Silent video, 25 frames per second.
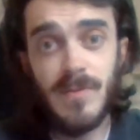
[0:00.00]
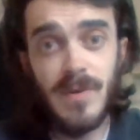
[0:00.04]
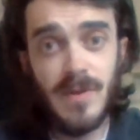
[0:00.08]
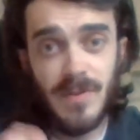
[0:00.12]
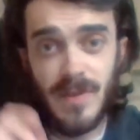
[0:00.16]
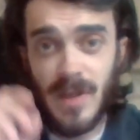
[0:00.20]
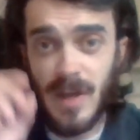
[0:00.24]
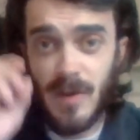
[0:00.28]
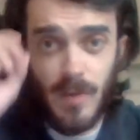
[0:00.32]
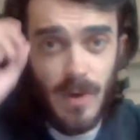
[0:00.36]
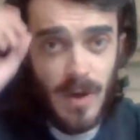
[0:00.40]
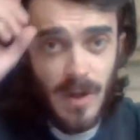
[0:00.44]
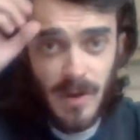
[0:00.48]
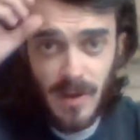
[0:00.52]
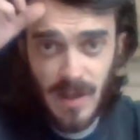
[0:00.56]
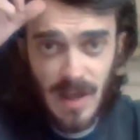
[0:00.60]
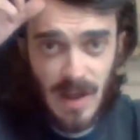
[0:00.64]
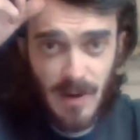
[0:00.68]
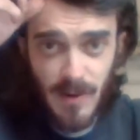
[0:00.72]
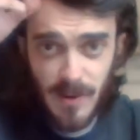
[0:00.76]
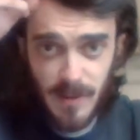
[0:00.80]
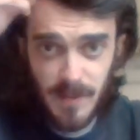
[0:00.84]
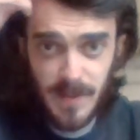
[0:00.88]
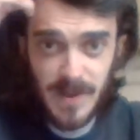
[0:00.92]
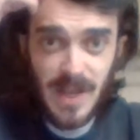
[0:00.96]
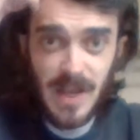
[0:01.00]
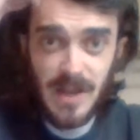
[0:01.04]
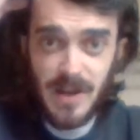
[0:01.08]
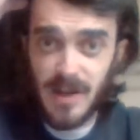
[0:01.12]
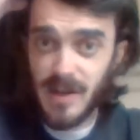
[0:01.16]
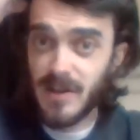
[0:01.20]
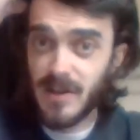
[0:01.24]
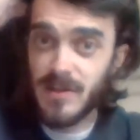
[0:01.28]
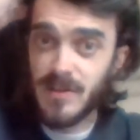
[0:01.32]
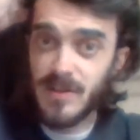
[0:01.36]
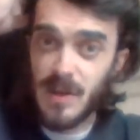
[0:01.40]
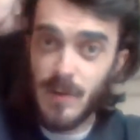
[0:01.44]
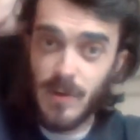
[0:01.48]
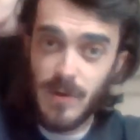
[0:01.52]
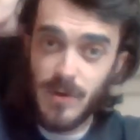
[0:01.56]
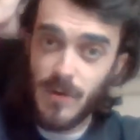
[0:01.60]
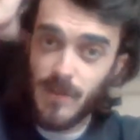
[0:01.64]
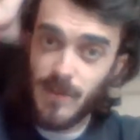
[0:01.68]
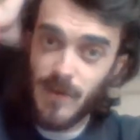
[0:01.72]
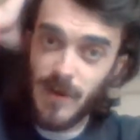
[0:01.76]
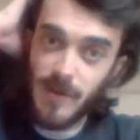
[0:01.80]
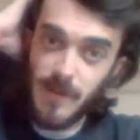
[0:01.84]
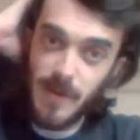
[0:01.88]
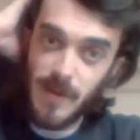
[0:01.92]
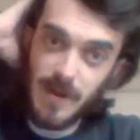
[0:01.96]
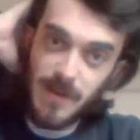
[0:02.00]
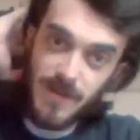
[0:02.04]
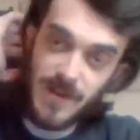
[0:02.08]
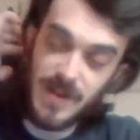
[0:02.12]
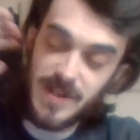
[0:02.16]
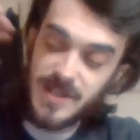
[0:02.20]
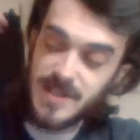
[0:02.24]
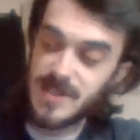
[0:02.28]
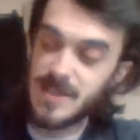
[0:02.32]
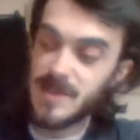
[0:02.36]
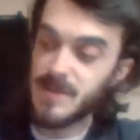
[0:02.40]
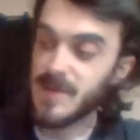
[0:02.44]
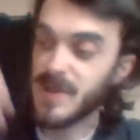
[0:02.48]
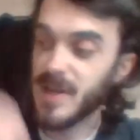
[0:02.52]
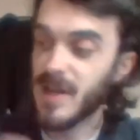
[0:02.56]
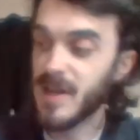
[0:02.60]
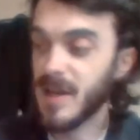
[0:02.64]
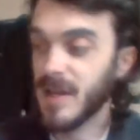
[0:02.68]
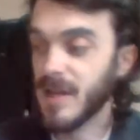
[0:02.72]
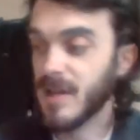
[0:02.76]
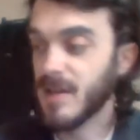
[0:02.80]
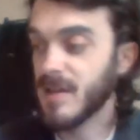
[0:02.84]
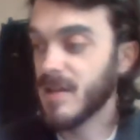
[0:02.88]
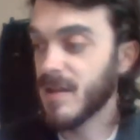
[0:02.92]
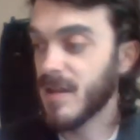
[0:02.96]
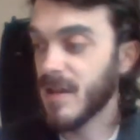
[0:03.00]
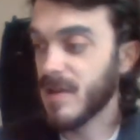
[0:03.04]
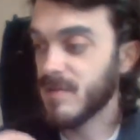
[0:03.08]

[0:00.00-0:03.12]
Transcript: But they weren't there at the beginning. There were not very many Finns in the beginning.